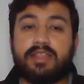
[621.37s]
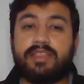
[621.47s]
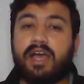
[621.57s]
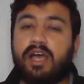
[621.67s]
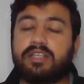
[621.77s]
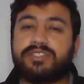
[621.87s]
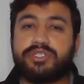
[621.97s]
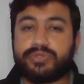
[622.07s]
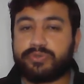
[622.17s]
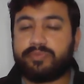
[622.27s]
The answer
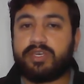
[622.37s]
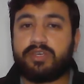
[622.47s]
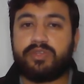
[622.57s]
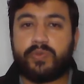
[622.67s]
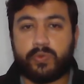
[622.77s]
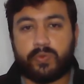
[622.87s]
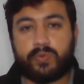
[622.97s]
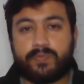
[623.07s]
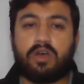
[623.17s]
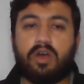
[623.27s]
should be no.
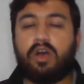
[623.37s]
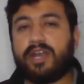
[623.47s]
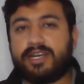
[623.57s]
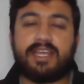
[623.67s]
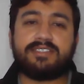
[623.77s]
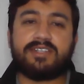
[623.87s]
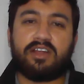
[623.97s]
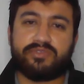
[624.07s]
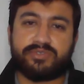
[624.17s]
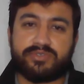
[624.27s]
Alright, that's
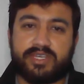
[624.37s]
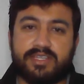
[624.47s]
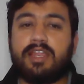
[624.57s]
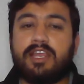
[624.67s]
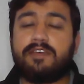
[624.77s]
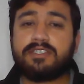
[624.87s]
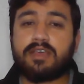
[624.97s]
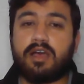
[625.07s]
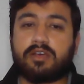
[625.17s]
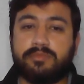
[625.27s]
all for today. Leave us
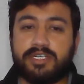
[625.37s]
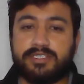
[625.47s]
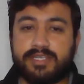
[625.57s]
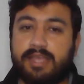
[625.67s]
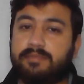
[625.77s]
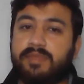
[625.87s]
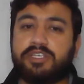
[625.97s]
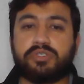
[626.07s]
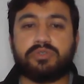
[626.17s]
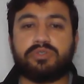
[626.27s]
a comment and
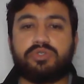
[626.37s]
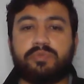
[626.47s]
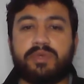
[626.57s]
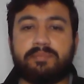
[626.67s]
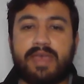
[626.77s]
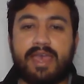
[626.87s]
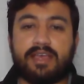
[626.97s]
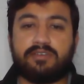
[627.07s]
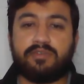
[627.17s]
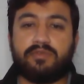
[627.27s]
make sure to be
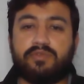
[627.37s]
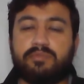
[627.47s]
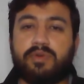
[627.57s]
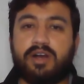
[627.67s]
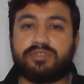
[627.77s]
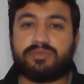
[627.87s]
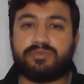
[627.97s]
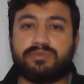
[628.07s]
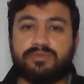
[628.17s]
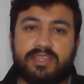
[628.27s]
back for part
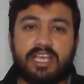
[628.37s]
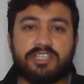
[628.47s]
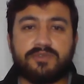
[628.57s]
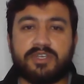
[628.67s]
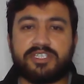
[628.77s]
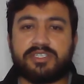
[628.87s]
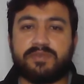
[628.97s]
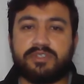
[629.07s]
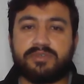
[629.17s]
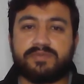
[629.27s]
2. Thanks for watching the video.